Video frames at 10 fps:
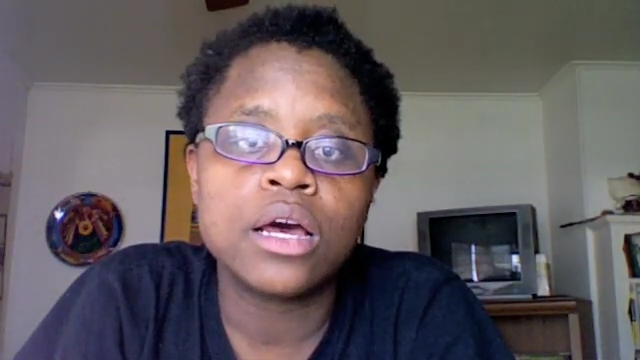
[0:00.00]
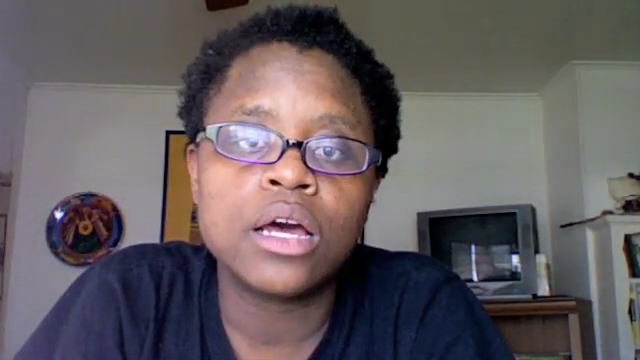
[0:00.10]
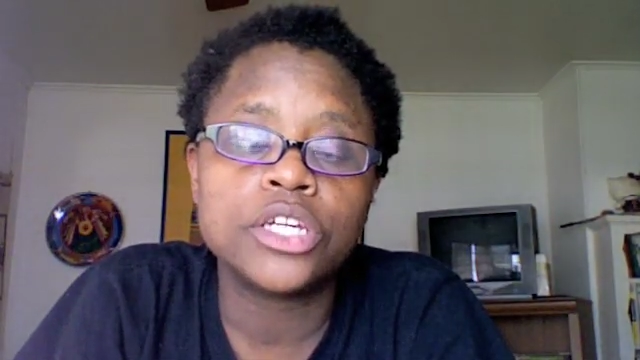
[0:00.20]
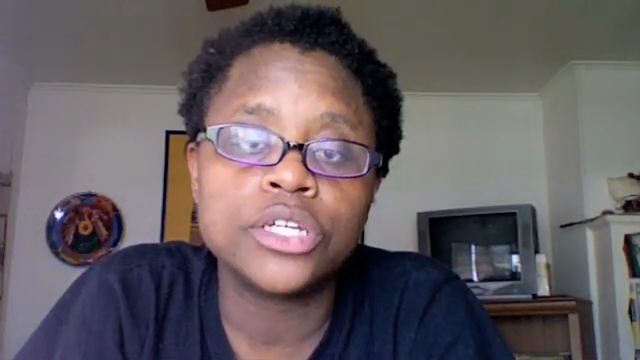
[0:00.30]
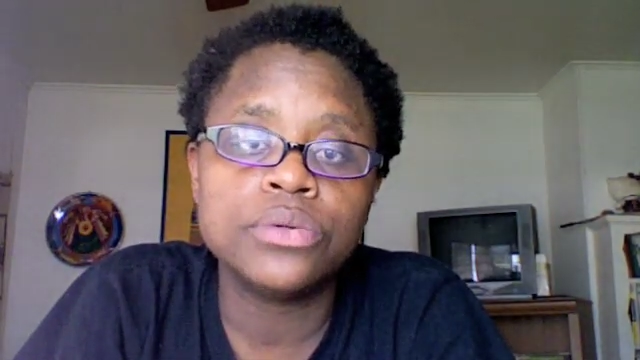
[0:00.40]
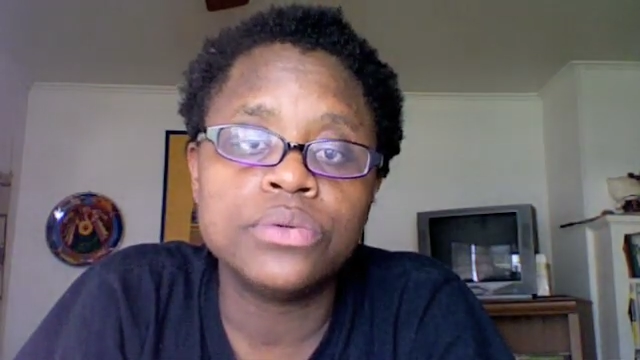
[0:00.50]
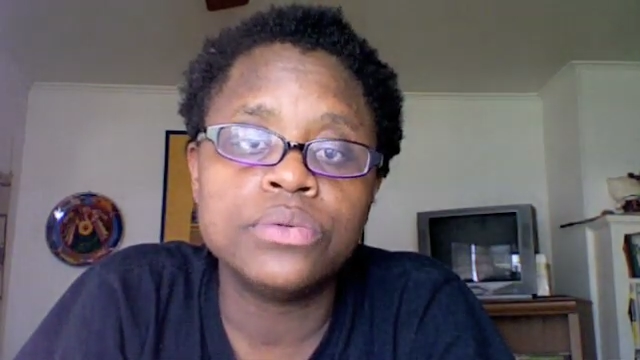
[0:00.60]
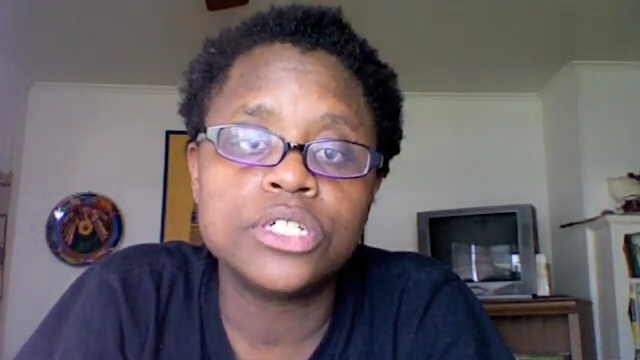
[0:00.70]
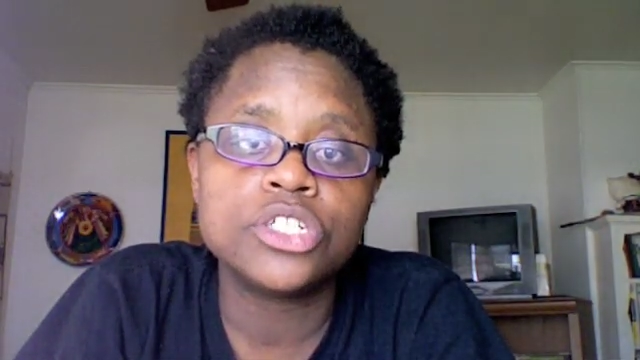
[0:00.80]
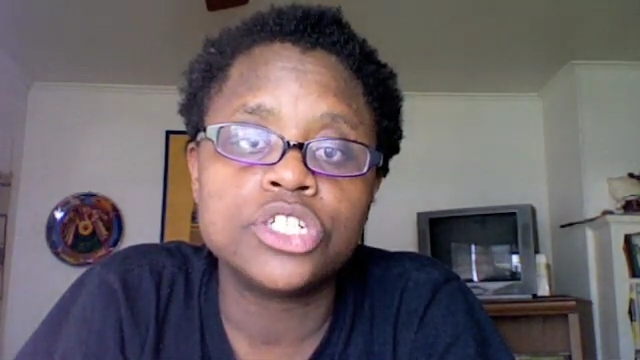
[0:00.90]

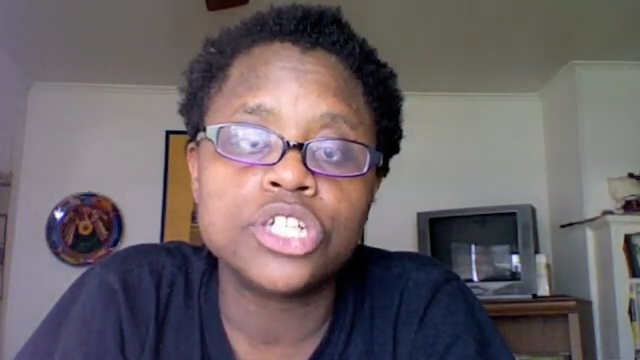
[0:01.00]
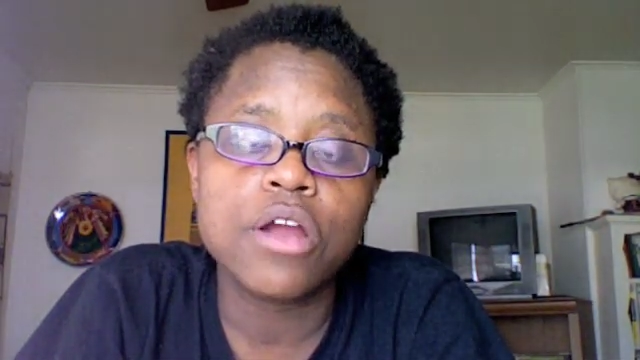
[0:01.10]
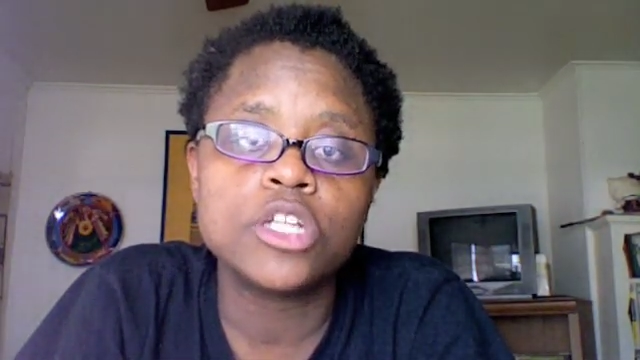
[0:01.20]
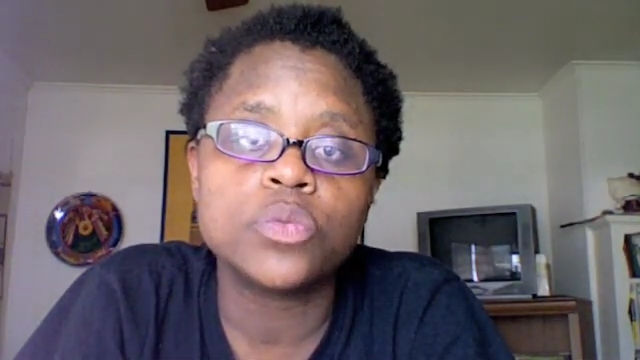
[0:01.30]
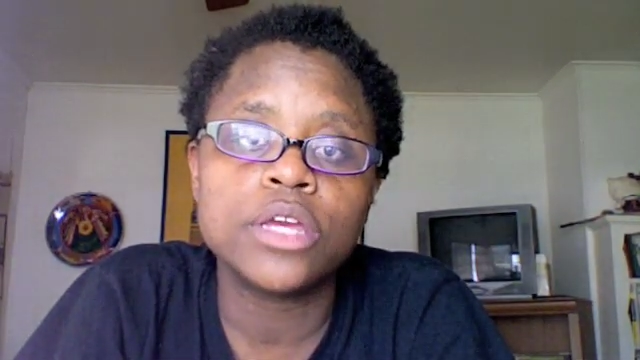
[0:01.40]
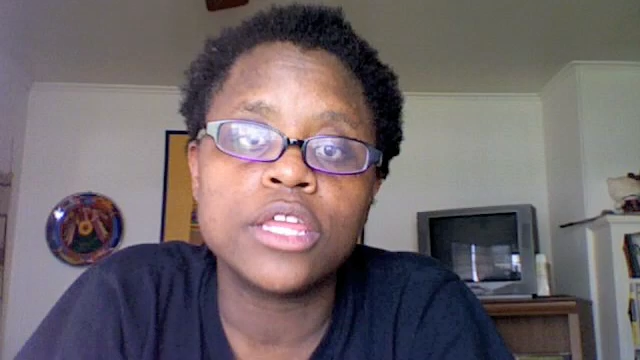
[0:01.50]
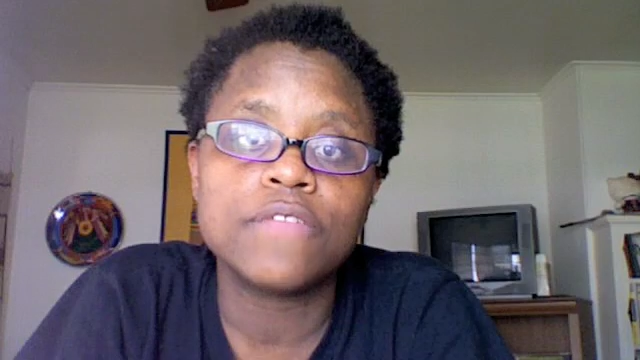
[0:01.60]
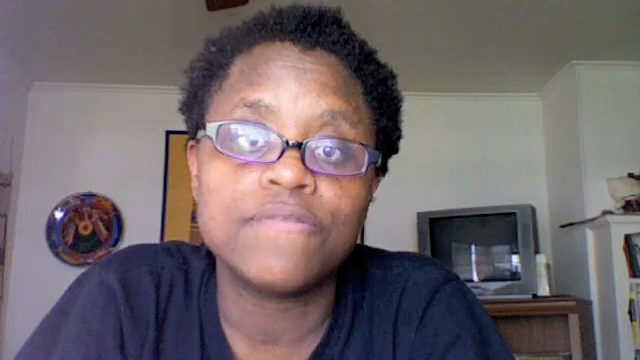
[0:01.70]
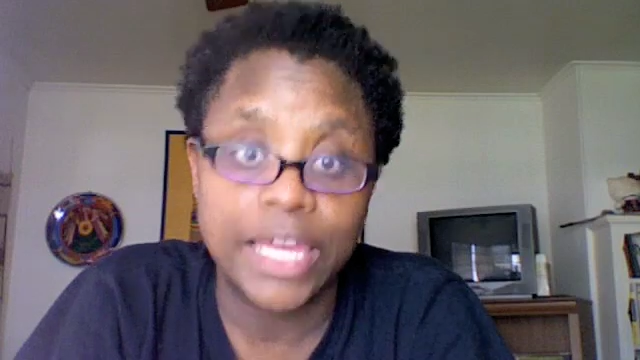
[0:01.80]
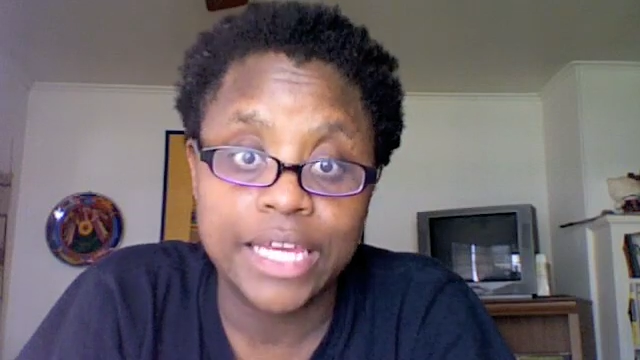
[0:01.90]
accused and charged with
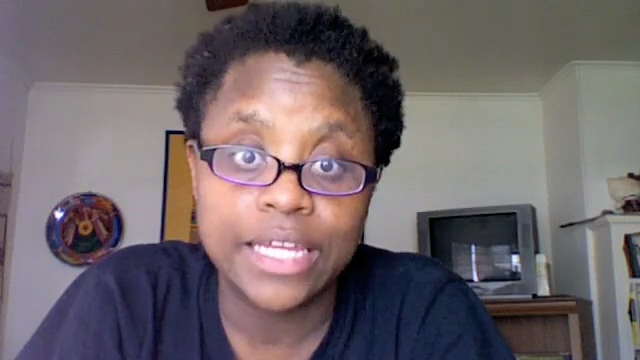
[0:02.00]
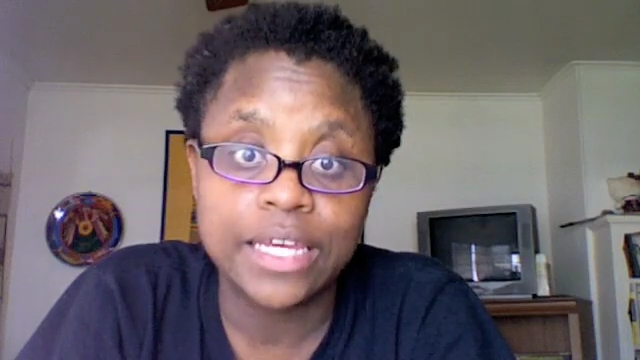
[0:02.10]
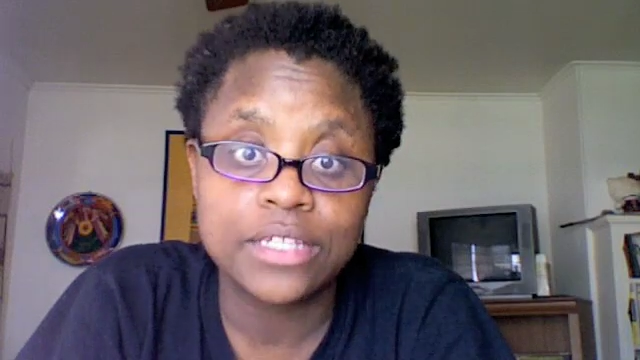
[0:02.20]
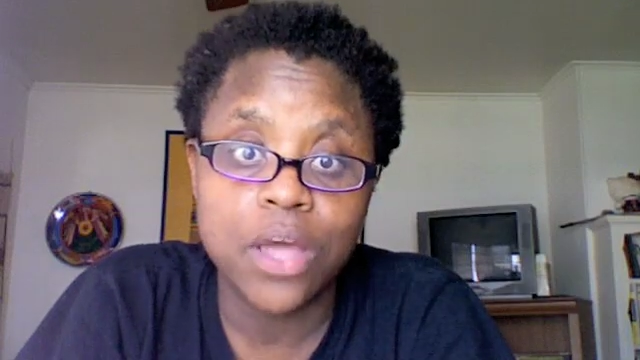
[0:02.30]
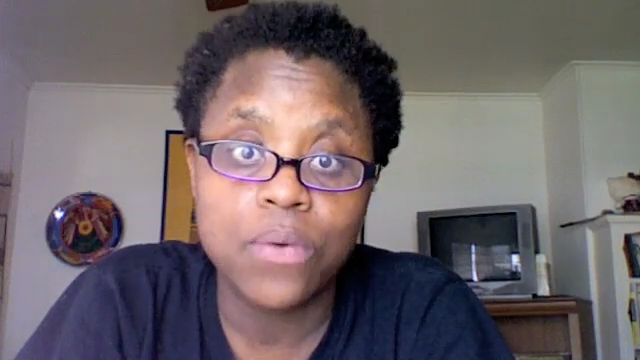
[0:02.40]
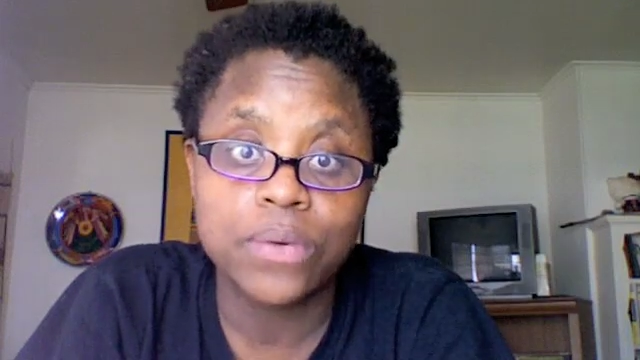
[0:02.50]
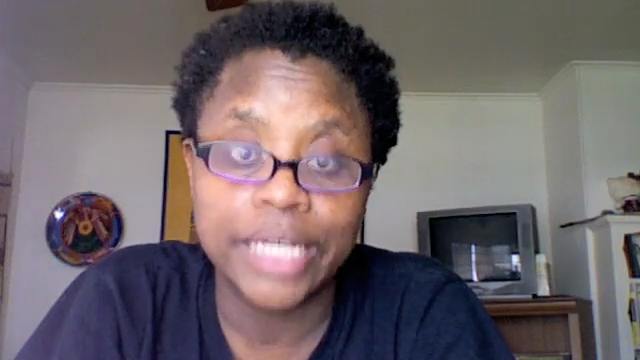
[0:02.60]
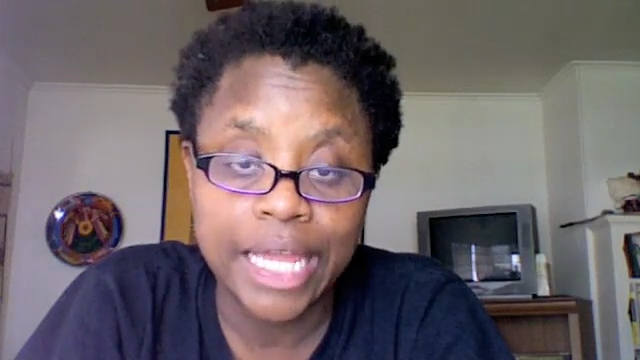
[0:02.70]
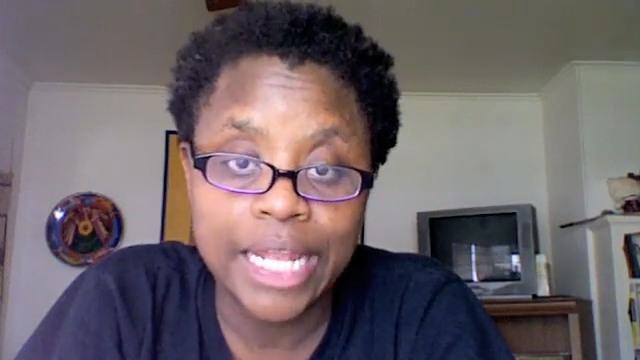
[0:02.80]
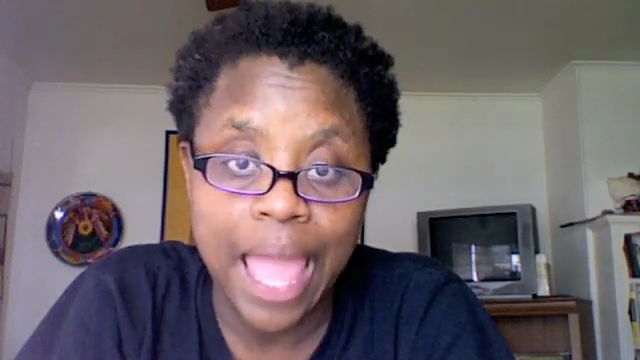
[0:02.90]
faking his own
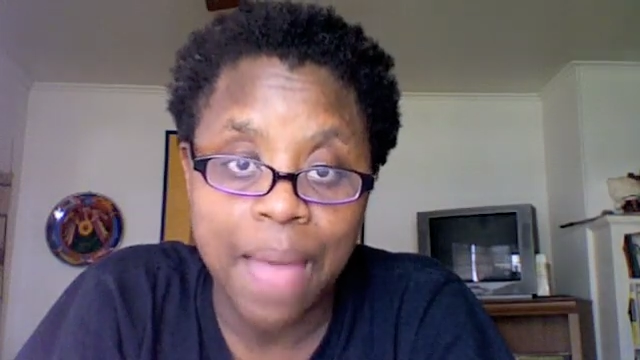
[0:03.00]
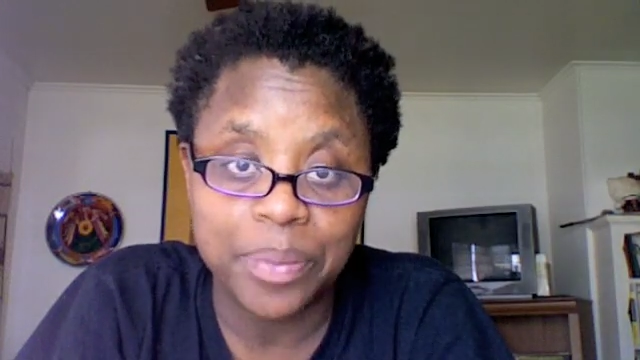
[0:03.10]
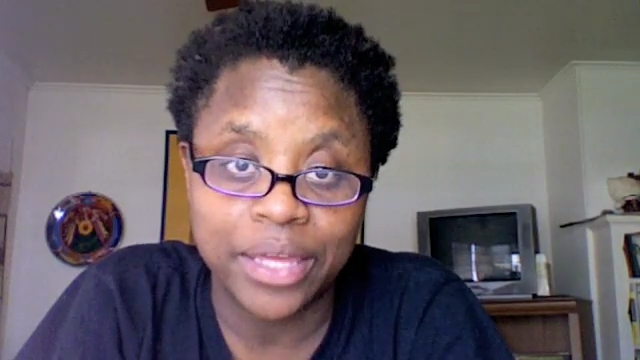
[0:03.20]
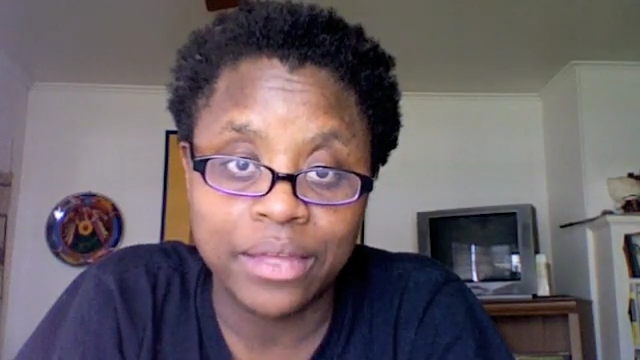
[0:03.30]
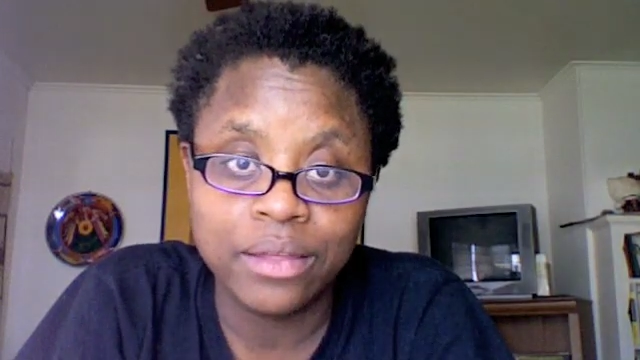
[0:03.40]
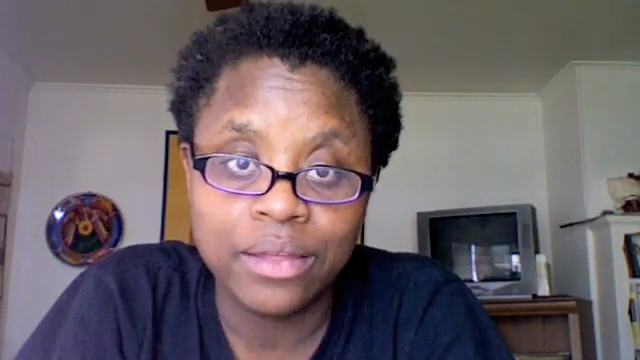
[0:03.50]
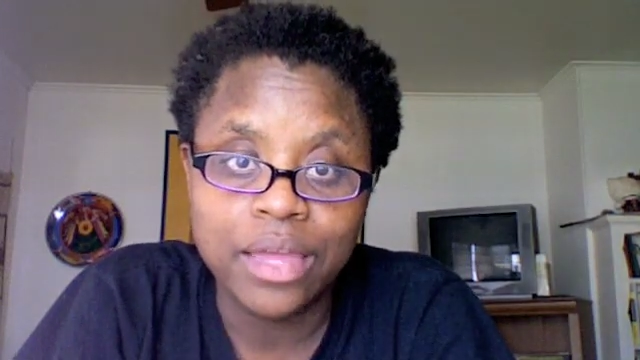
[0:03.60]
kidnapping